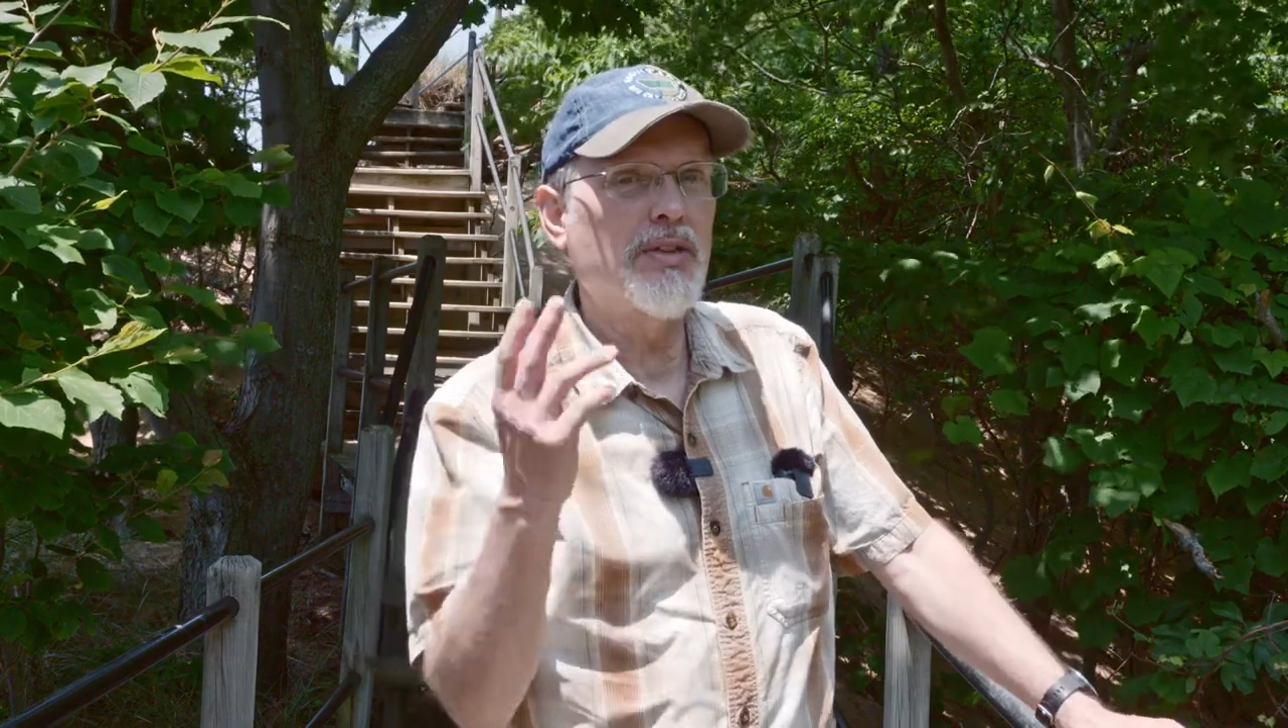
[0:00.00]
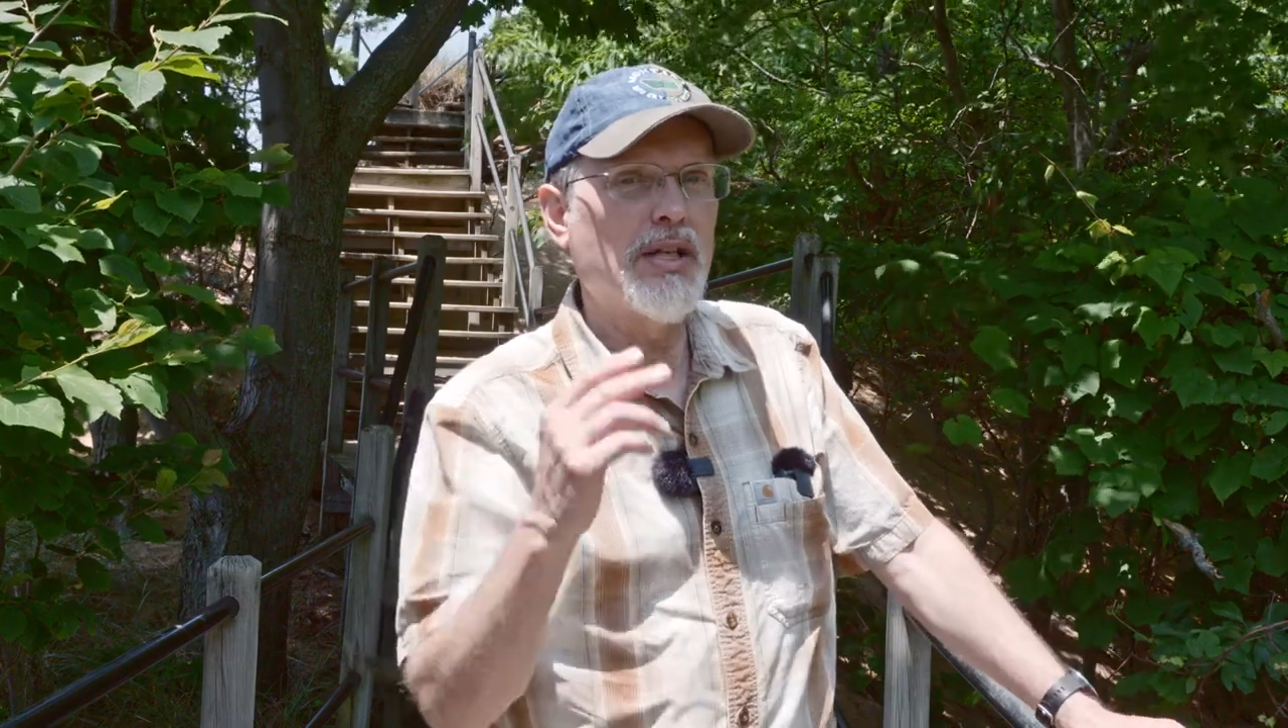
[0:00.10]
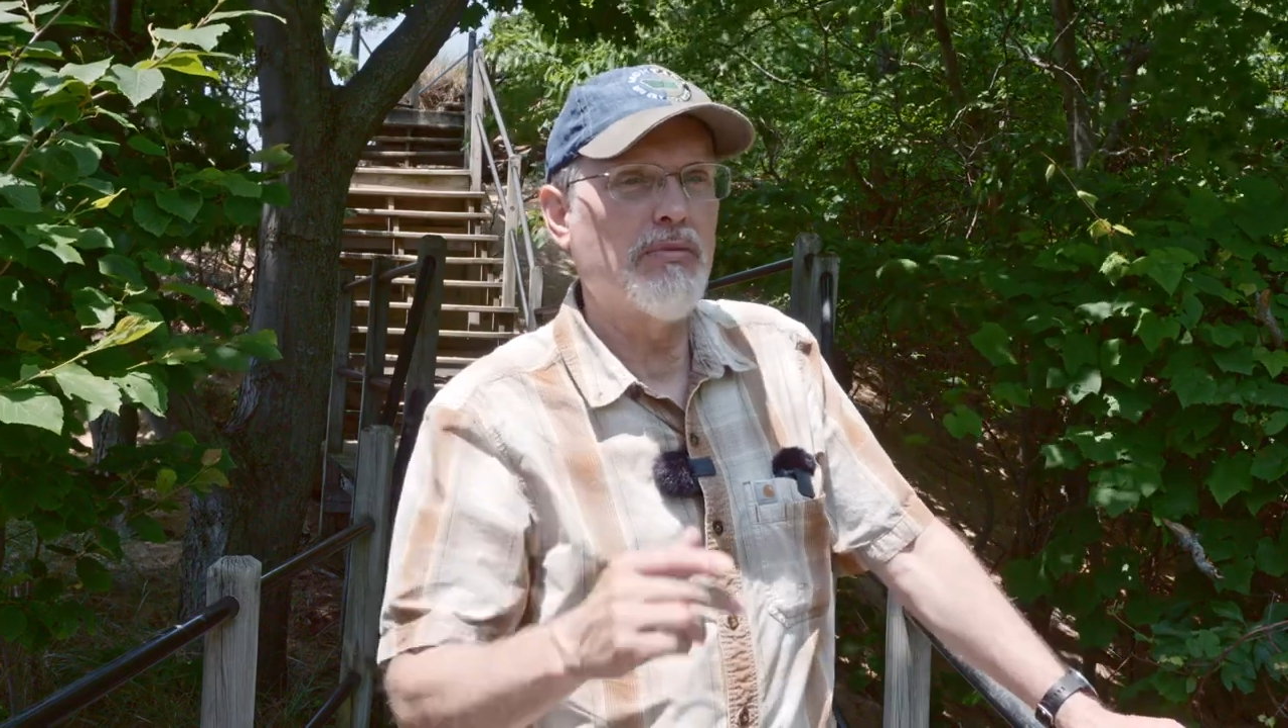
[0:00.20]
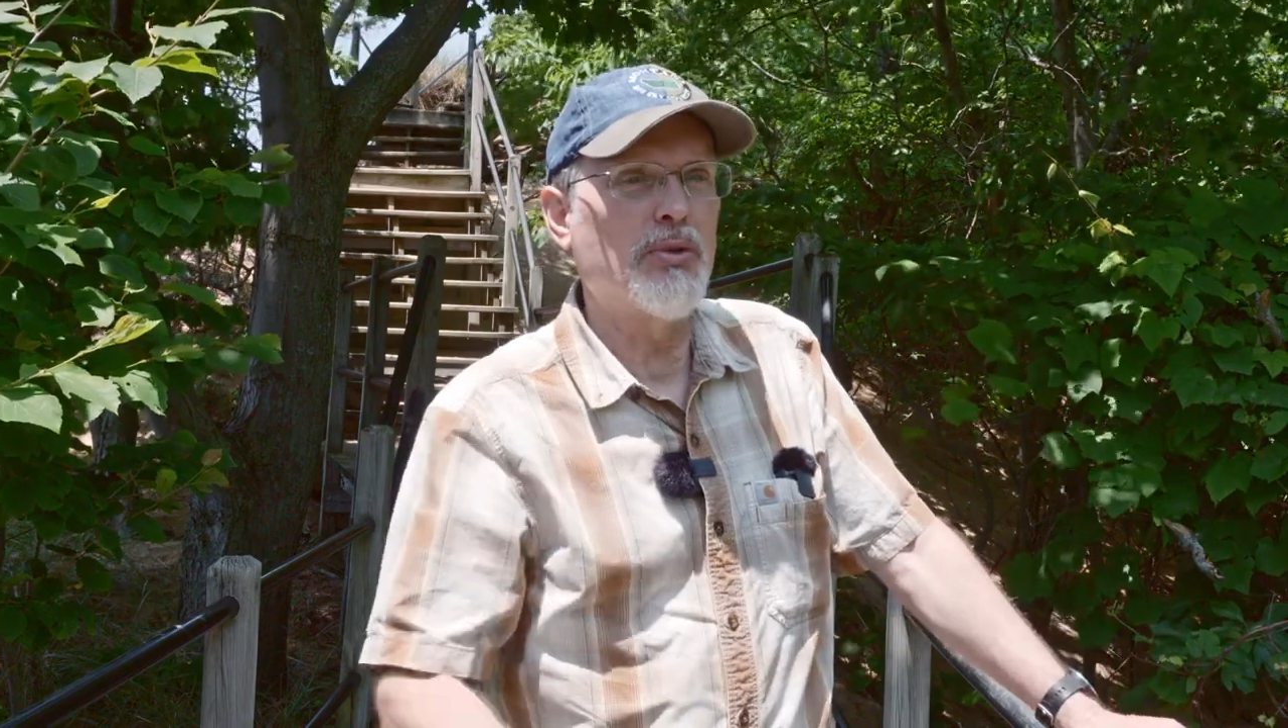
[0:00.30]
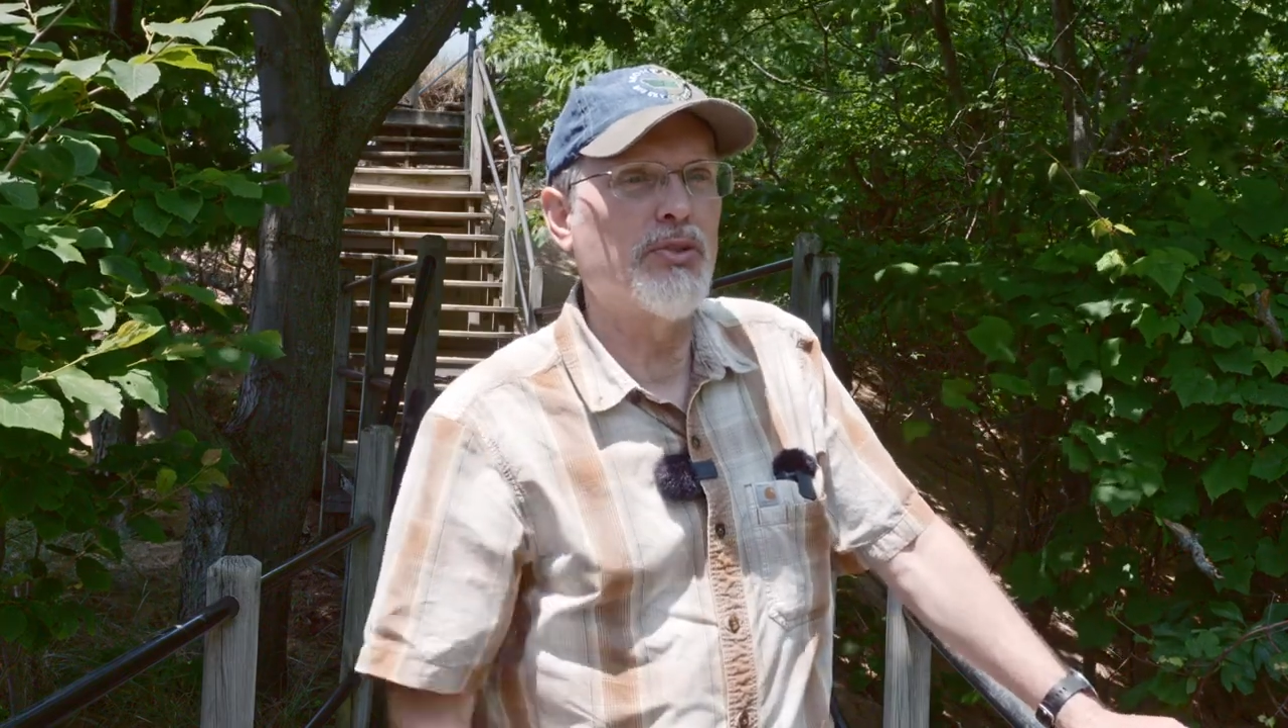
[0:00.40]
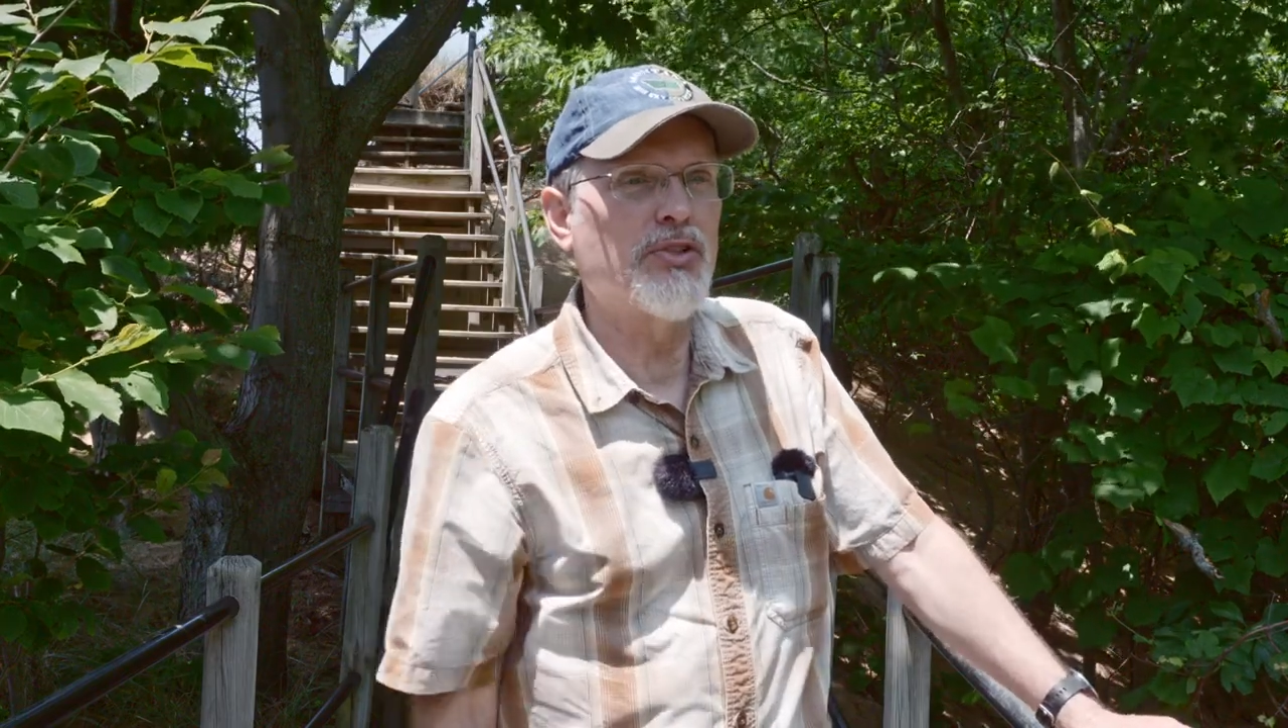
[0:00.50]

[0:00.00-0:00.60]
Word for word: the devil will